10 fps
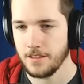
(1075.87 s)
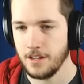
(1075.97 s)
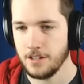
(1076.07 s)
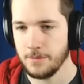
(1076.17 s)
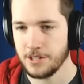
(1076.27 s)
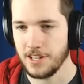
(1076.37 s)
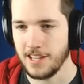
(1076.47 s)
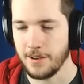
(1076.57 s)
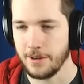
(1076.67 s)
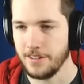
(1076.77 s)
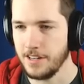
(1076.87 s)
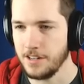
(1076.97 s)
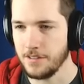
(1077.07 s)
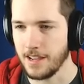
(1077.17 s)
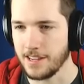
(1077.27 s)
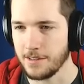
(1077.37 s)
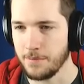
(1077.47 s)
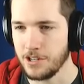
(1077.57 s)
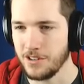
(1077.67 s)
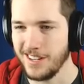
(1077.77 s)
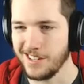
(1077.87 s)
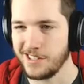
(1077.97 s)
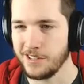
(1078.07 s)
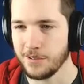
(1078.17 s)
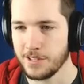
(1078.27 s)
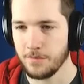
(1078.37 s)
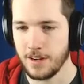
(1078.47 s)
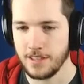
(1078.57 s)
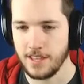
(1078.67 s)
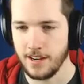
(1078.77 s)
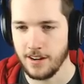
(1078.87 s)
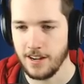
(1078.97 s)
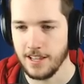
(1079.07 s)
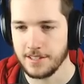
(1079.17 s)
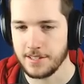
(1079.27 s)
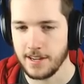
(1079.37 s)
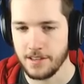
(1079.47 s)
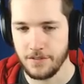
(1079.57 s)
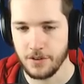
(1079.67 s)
Uh, demolish that. Yeah, we don't need to do that, because I'm pretty sure he just stores them right there inside of the